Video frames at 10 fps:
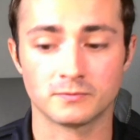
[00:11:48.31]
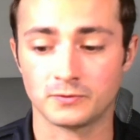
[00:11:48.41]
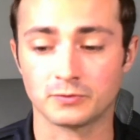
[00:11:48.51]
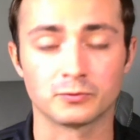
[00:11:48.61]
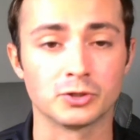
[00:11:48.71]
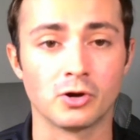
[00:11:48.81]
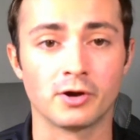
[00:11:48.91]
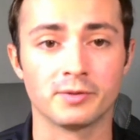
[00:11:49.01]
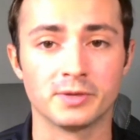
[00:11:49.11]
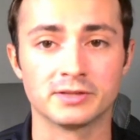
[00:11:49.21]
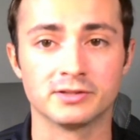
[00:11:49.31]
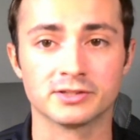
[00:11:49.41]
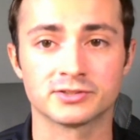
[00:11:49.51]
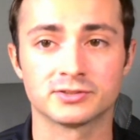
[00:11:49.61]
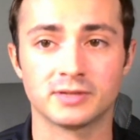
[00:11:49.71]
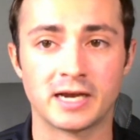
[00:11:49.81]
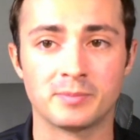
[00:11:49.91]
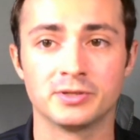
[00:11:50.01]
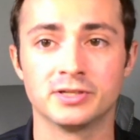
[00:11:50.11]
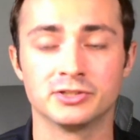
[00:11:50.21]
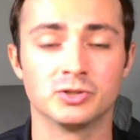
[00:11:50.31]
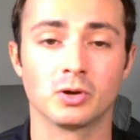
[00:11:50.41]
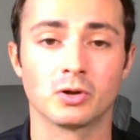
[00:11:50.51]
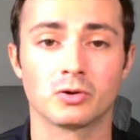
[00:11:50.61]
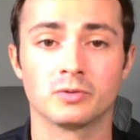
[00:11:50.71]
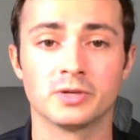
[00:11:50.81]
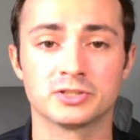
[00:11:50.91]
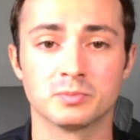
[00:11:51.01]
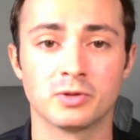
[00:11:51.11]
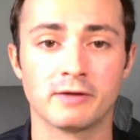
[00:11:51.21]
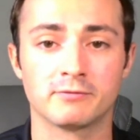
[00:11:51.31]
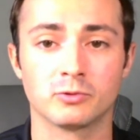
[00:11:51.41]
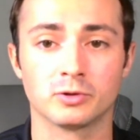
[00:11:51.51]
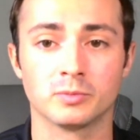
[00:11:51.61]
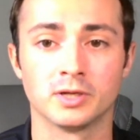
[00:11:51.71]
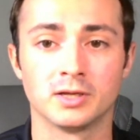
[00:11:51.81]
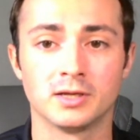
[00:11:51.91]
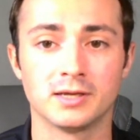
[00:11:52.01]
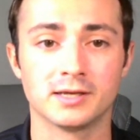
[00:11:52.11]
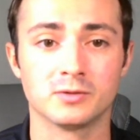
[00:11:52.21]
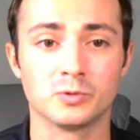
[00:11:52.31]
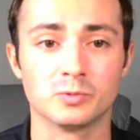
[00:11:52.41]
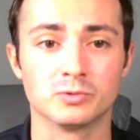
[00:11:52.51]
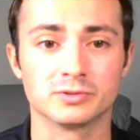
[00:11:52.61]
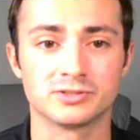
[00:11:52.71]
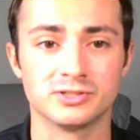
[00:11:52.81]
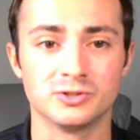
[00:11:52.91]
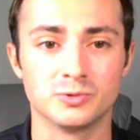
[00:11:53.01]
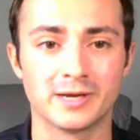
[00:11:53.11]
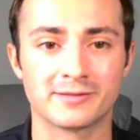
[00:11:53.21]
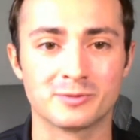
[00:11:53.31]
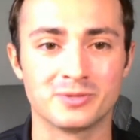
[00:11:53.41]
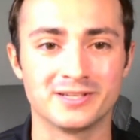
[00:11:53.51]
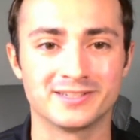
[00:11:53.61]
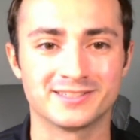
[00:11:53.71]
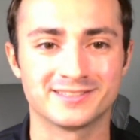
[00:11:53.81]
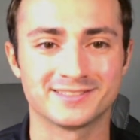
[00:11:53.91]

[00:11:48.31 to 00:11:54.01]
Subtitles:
Feel free to automate this. Happy to get you on our automation platform, and we will see you at the peak.